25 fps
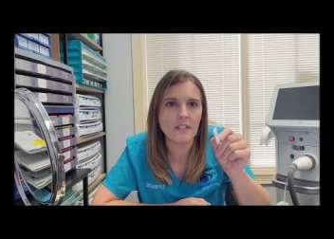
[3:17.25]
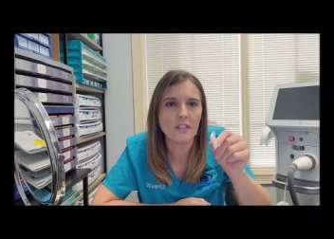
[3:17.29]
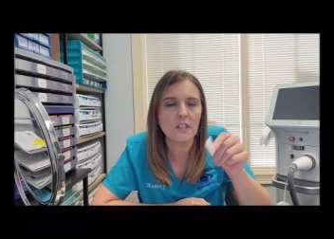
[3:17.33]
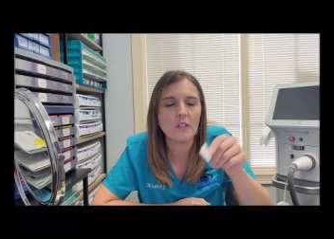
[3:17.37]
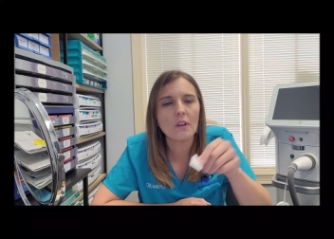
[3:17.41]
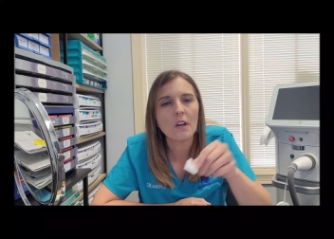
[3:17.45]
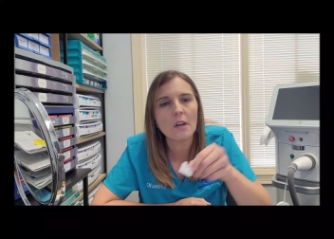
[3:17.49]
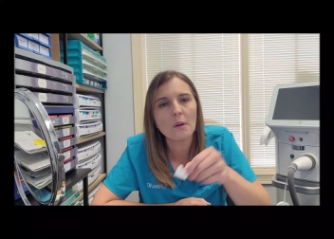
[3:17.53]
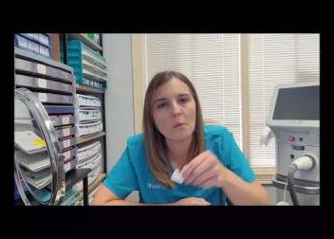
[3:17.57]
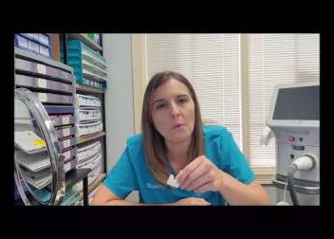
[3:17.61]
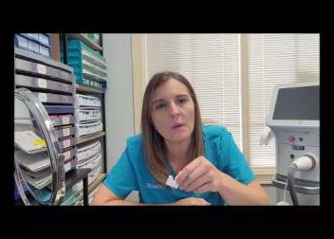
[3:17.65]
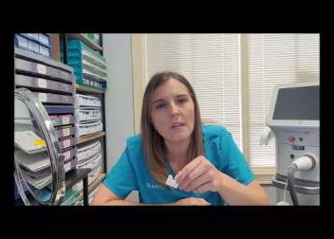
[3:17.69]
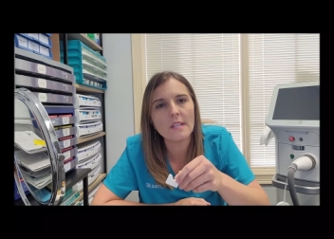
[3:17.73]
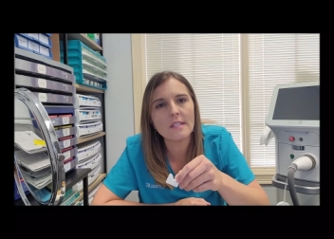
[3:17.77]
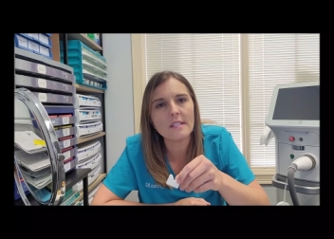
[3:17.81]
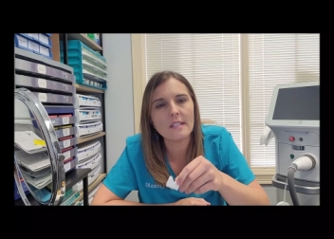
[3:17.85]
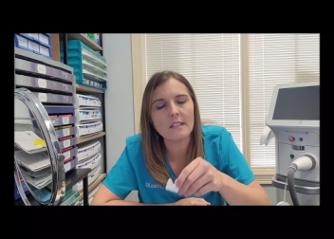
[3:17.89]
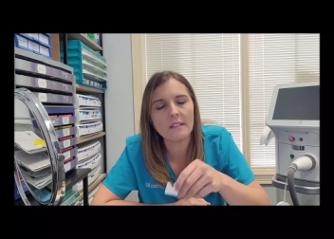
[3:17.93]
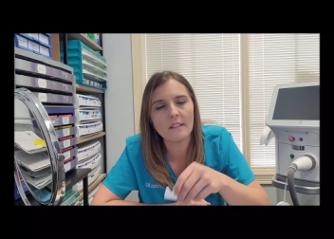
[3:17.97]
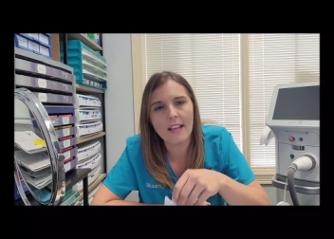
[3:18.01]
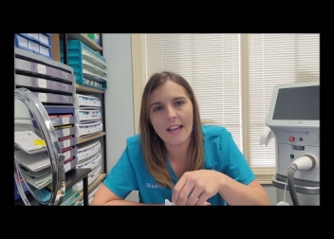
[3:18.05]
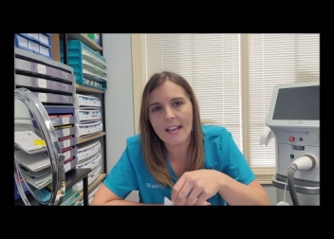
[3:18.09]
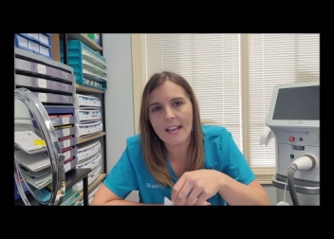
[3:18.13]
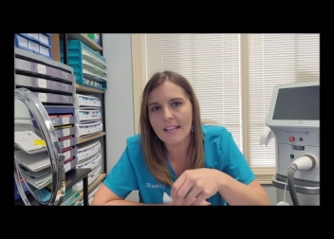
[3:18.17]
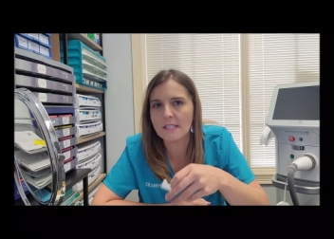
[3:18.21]
There are ones
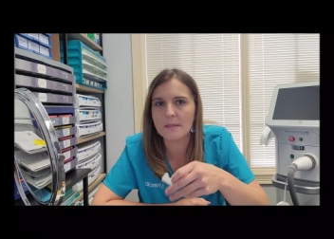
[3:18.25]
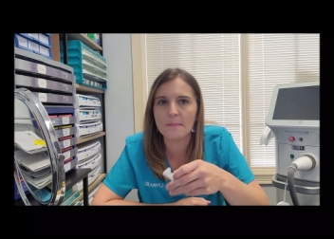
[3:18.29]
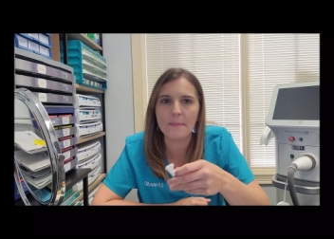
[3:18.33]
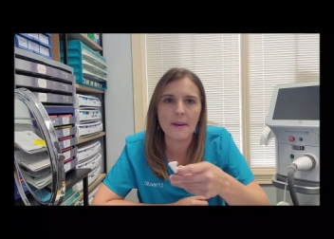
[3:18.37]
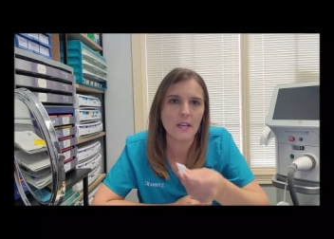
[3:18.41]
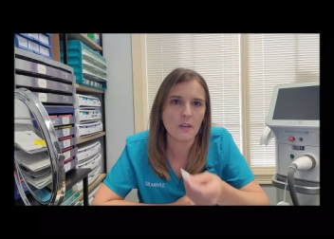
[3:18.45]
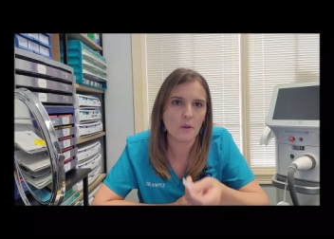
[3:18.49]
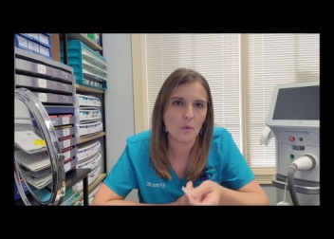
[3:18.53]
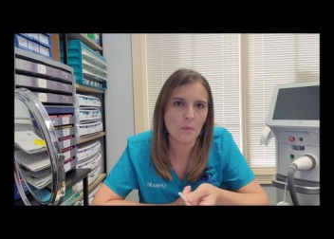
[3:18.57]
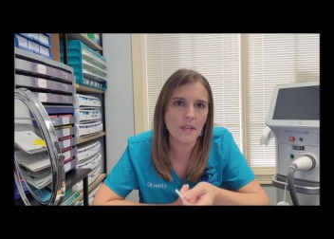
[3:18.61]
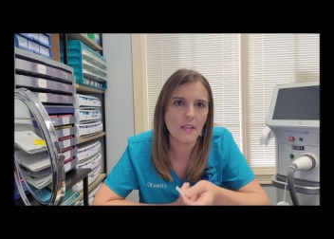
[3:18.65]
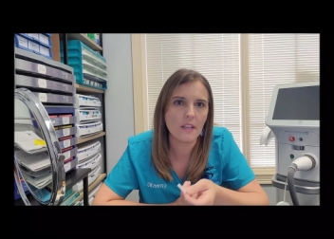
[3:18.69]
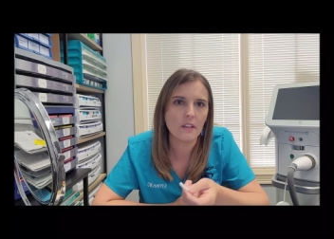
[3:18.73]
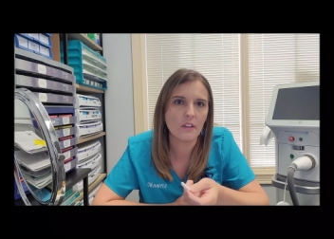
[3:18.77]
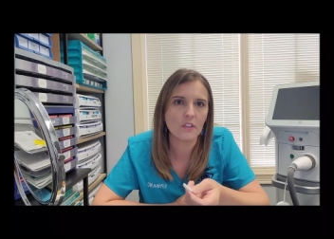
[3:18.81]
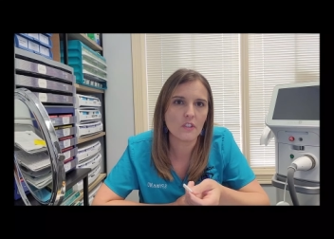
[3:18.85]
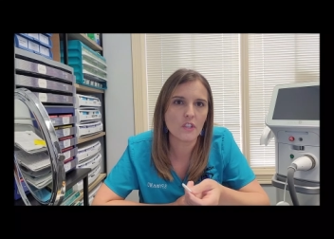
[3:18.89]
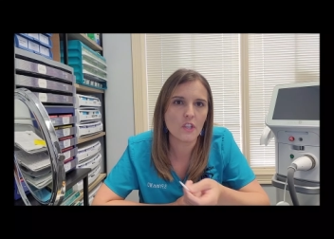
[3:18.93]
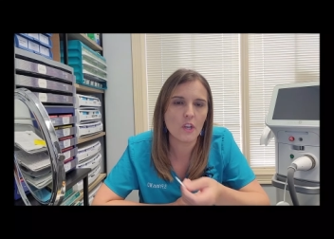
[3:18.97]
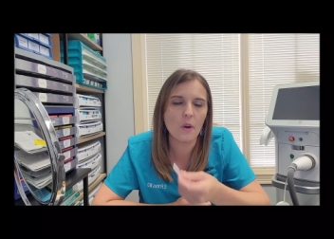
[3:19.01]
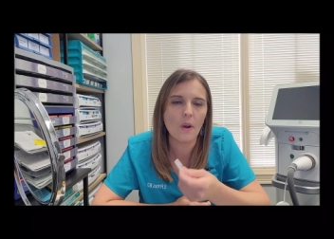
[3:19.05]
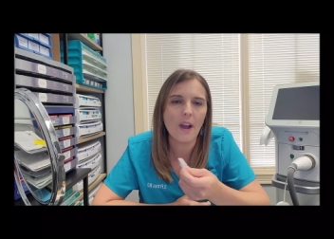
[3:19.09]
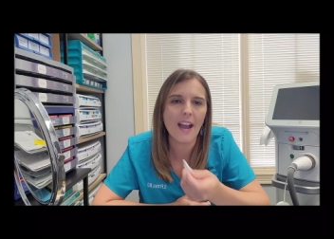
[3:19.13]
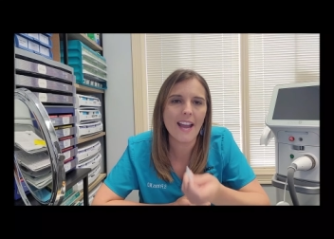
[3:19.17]
that last about a week or so.